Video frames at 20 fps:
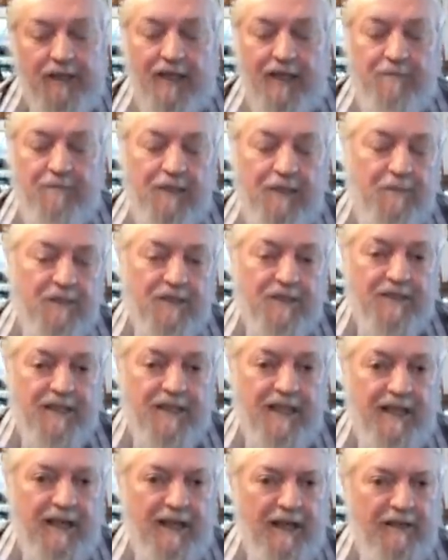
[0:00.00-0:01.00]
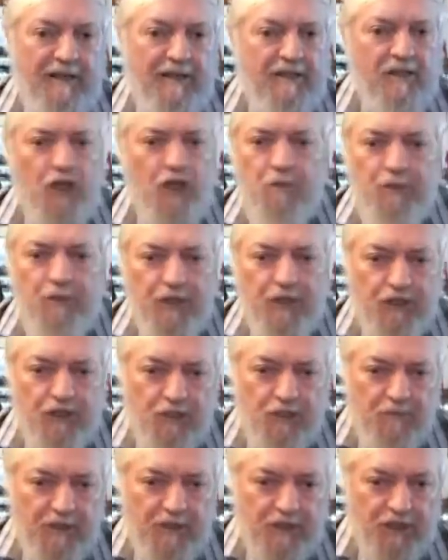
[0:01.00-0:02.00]
Now people say, how can an open
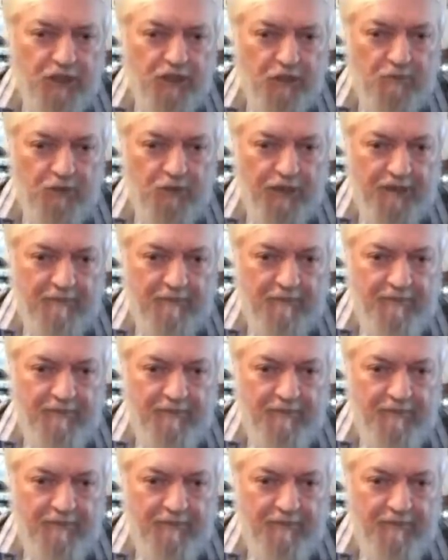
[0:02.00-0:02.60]
ocean be a choke point?